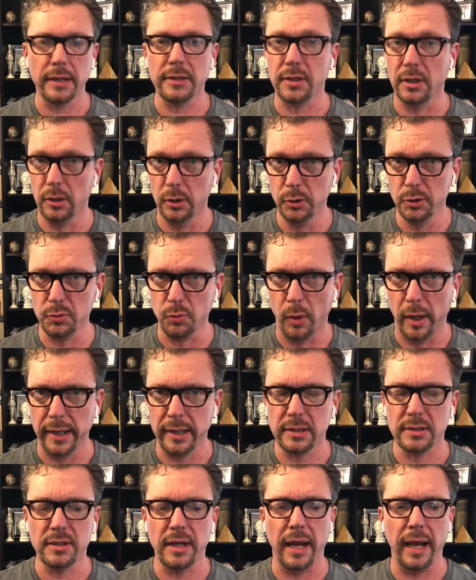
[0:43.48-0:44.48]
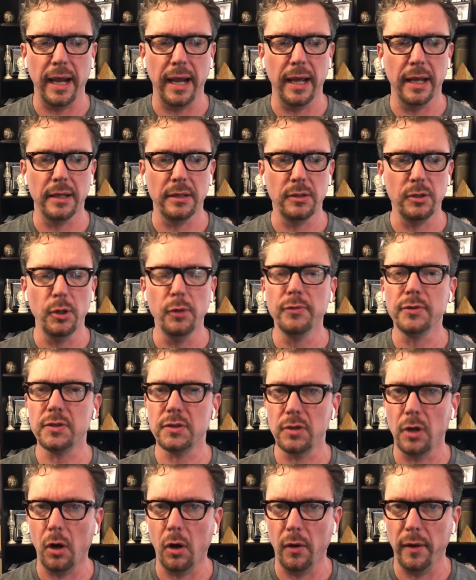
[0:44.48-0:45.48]
to lose weight and you've
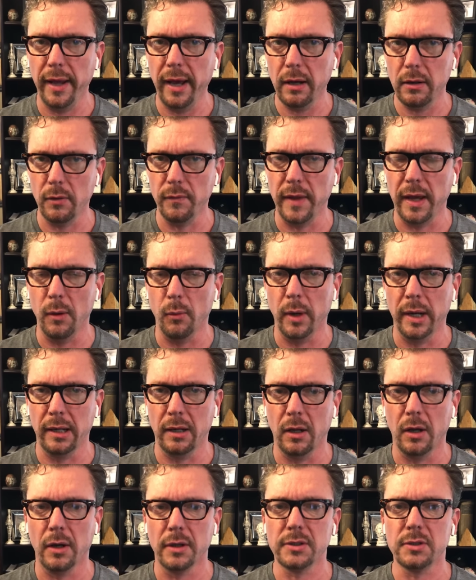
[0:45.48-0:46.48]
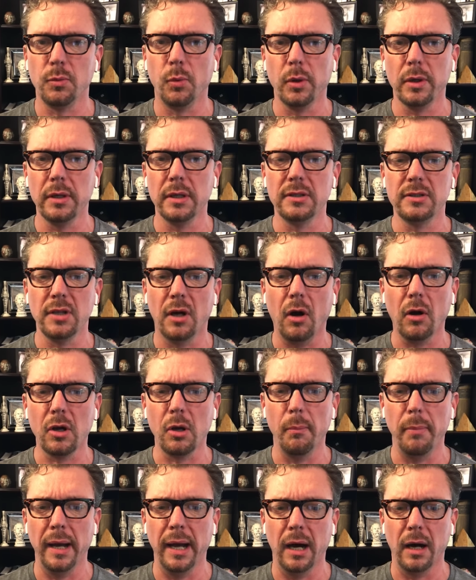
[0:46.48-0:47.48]
stalled out on that weight loss, we're going to
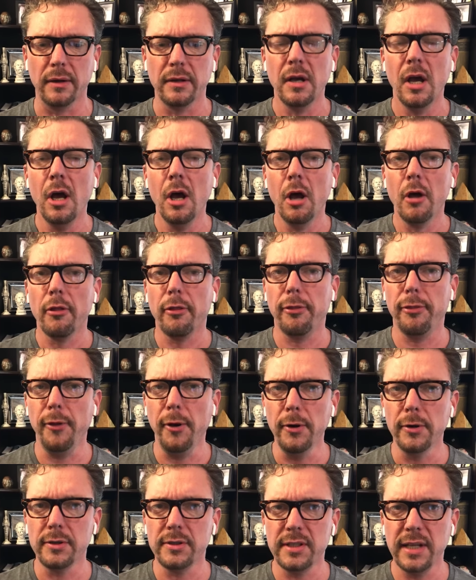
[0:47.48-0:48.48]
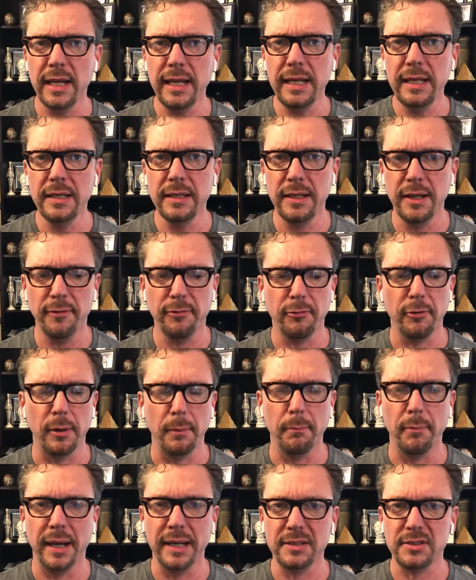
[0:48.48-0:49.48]
talk about thirteen
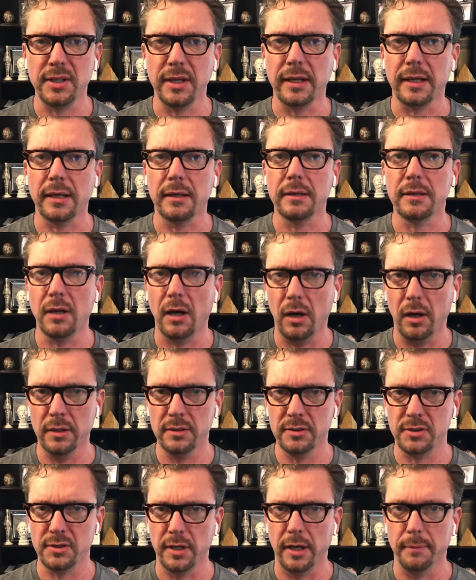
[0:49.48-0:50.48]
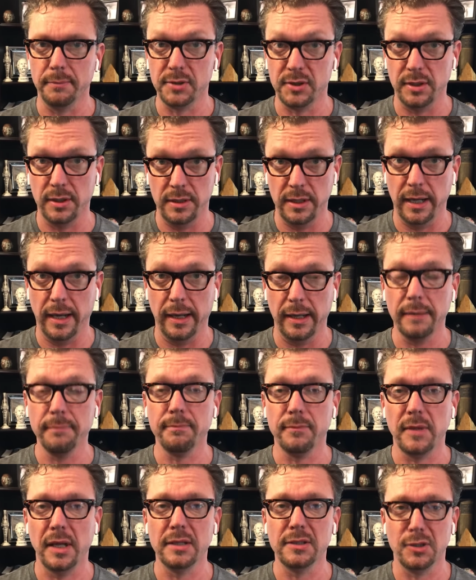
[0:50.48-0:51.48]
different basic concepts today.
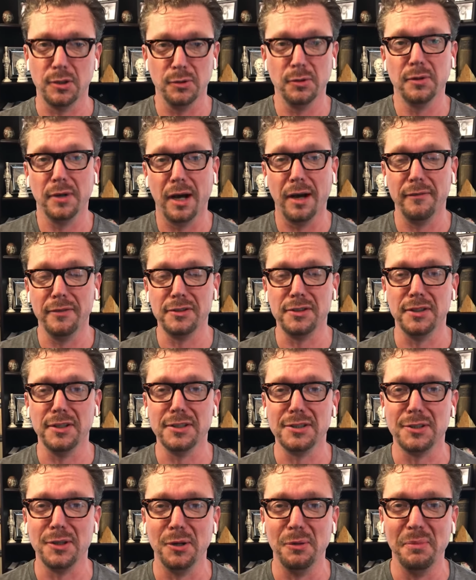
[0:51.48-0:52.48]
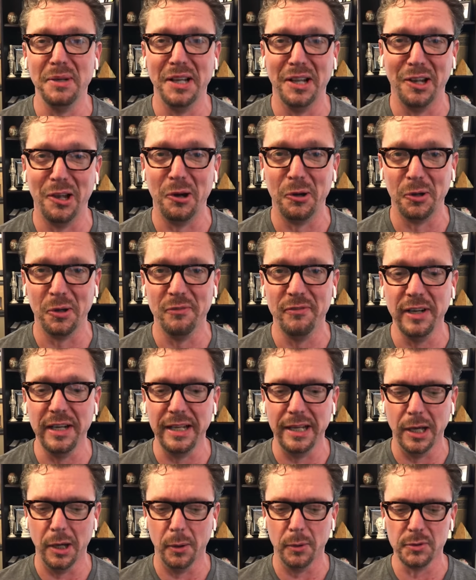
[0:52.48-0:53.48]
And so obviously this is going to be a longer
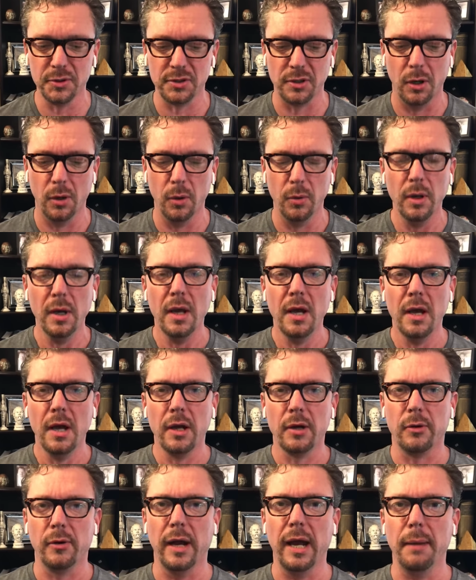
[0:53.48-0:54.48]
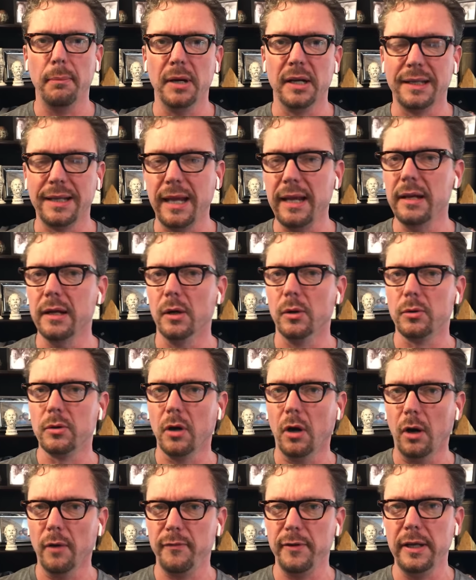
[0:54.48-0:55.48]
video. So grab a keto
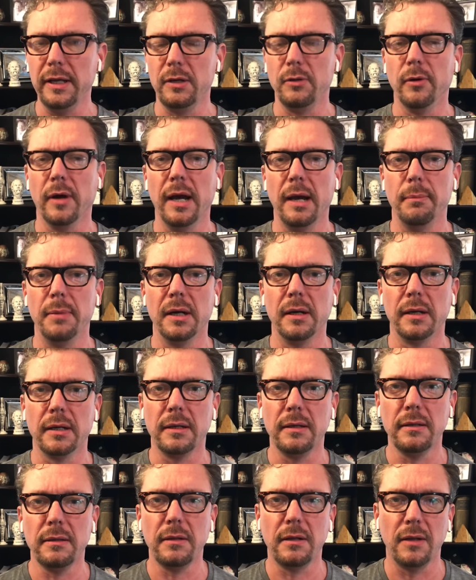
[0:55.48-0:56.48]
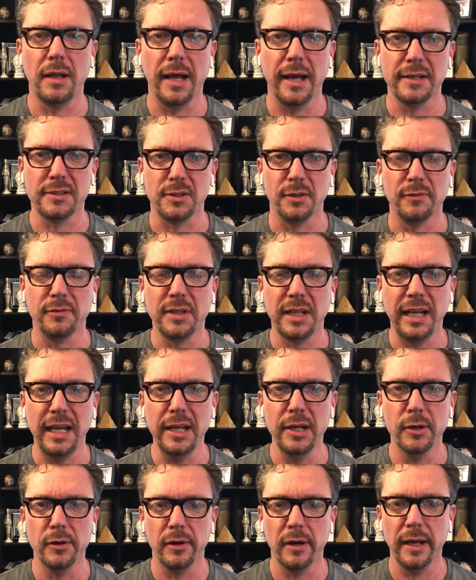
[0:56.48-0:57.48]
coffee, grab a glass of
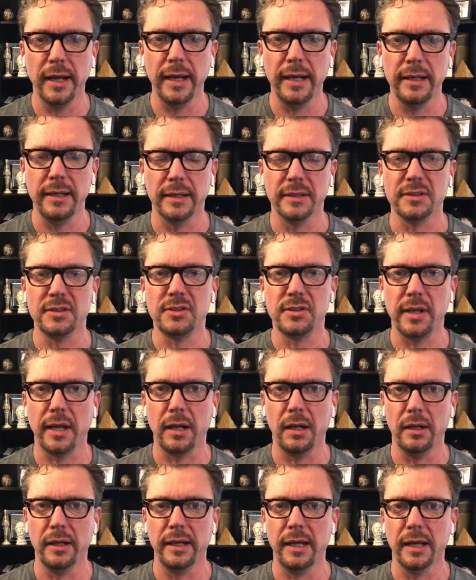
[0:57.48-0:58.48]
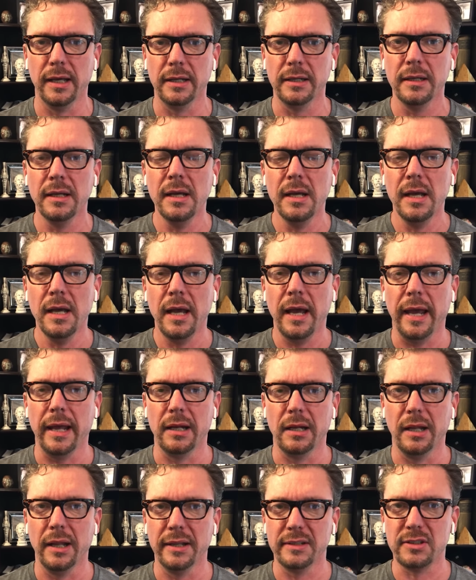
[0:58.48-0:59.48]
Keterade and settle in,
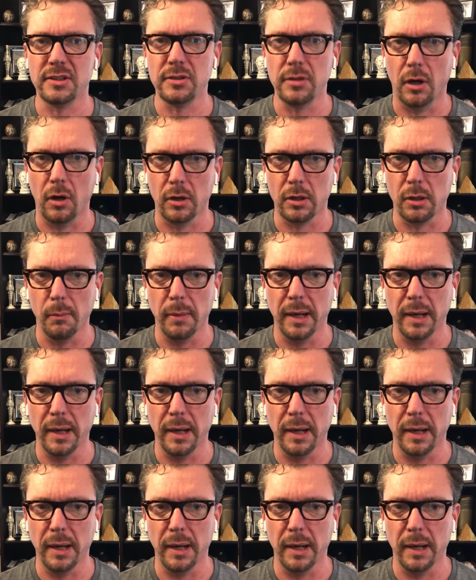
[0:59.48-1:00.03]
and let's talk